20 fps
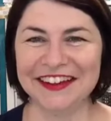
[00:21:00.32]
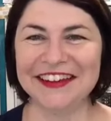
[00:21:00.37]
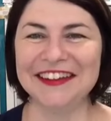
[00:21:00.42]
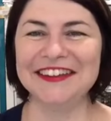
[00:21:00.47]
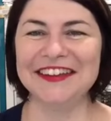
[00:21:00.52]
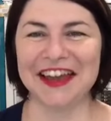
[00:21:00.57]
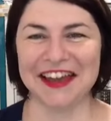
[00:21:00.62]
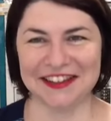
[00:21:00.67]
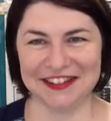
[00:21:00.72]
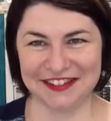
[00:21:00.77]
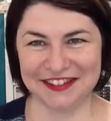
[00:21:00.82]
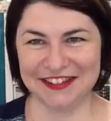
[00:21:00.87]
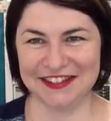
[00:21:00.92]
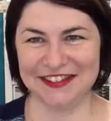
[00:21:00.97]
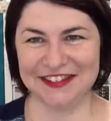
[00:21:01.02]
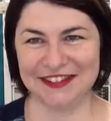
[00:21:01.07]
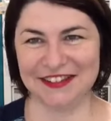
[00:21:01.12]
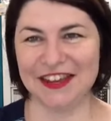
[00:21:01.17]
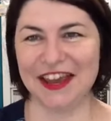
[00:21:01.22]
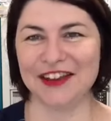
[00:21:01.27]

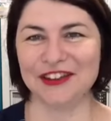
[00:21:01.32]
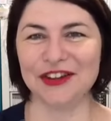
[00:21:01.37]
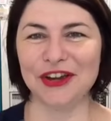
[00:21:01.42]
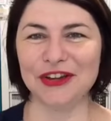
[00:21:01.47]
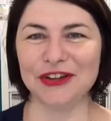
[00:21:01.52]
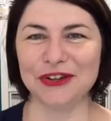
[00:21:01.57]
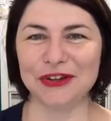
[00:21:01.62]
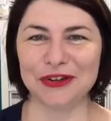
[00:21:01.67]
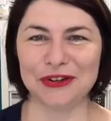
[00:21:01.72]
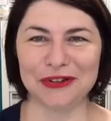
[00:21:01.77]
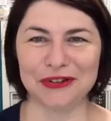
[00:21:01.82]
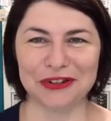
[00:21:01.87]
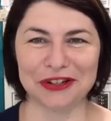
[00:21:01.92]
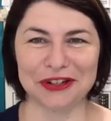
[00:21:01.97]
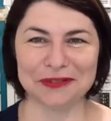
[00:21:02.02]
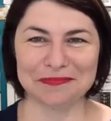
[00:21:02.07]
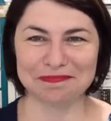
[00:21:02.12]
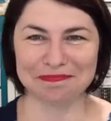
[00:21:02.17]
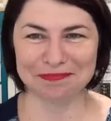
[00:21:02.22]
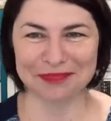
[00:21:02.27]
yes, yeah, go Google it.